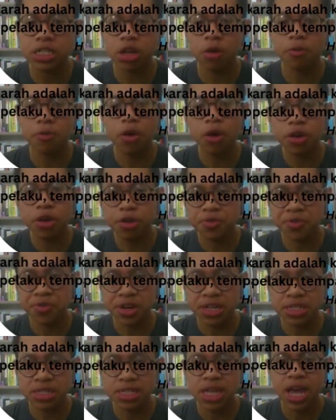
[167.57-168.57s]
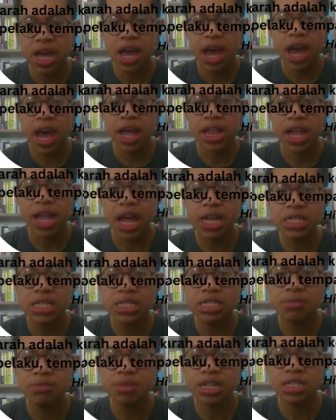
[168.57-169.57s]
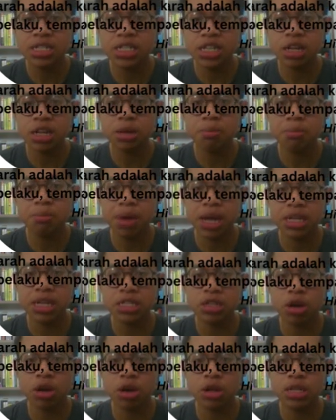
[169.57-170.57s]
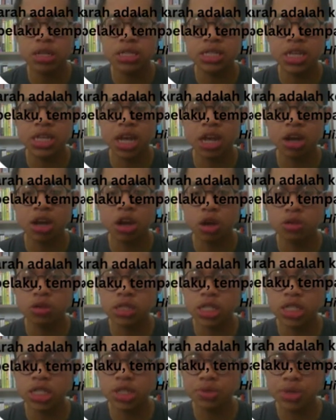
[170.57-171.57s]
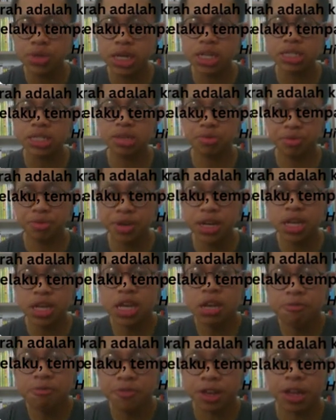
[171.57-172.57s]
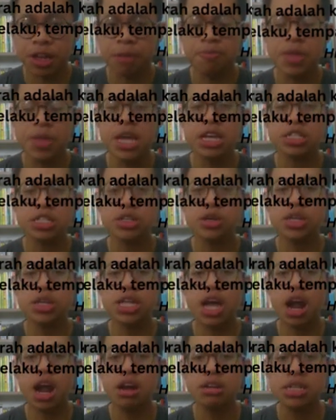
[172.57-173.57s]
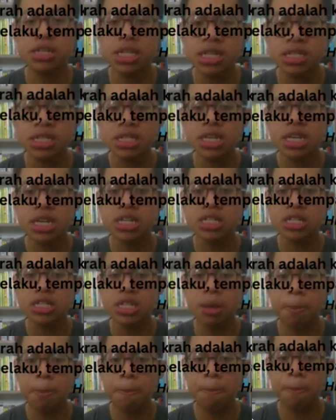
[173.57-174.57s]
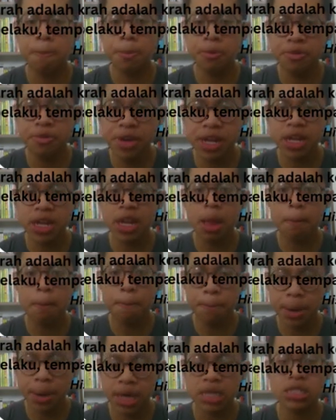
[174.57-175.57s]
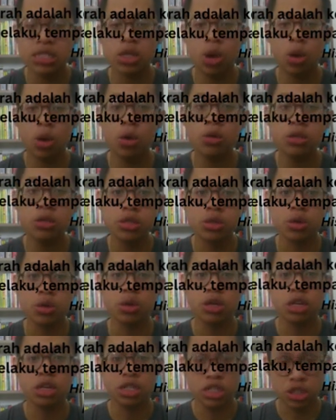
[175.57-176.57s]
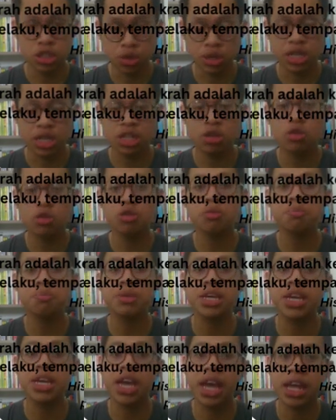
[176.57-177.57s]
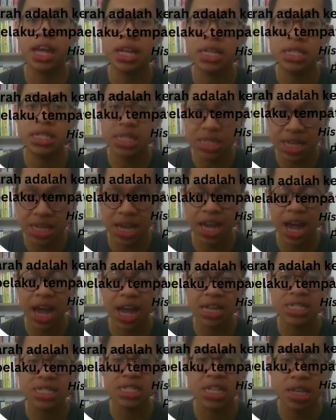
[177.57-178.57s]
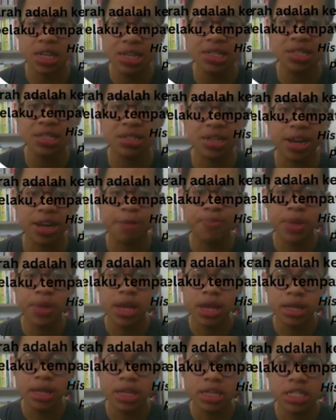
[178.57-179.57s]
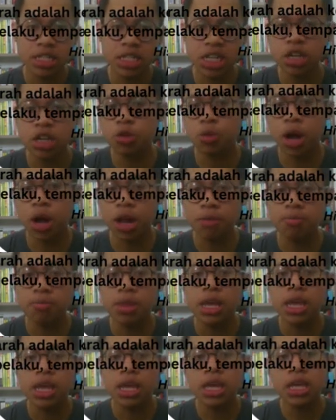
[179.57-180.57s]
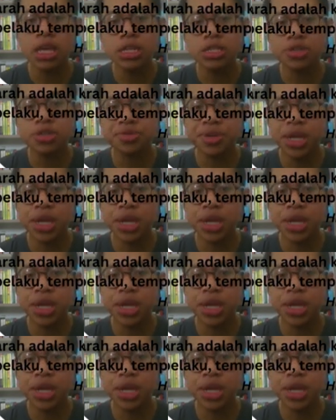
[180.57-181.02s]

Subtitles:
of occurrence and has dimension based on scale. Because history is a real event, so they are need the real place also. So it could be say as a history. The third one, history